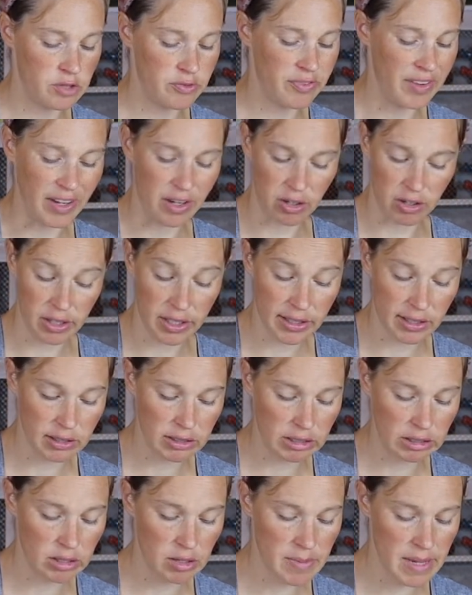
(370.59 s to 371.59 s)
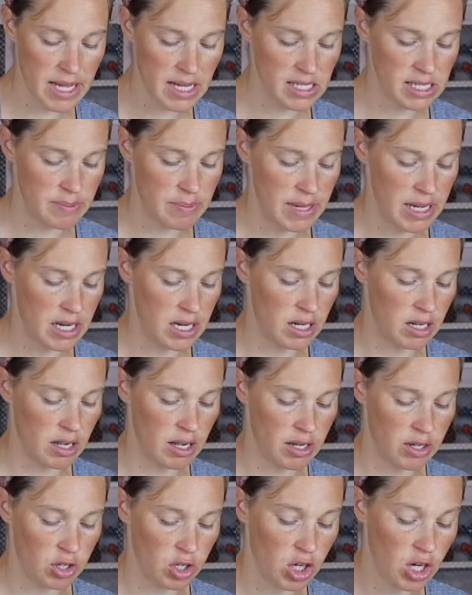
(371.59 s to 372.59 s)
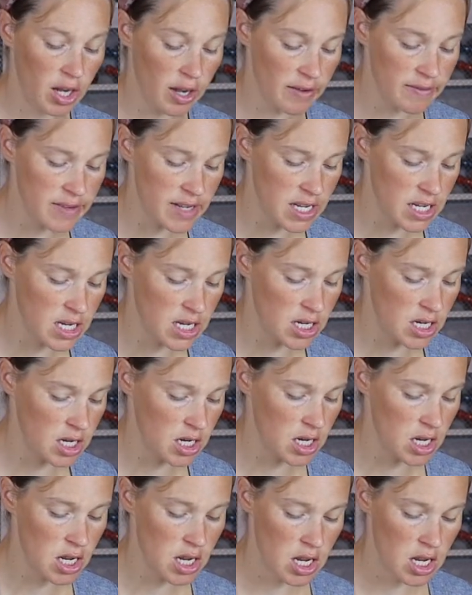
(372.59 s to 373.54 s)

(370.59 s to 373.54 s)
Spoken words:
vary a little bit depending on your oven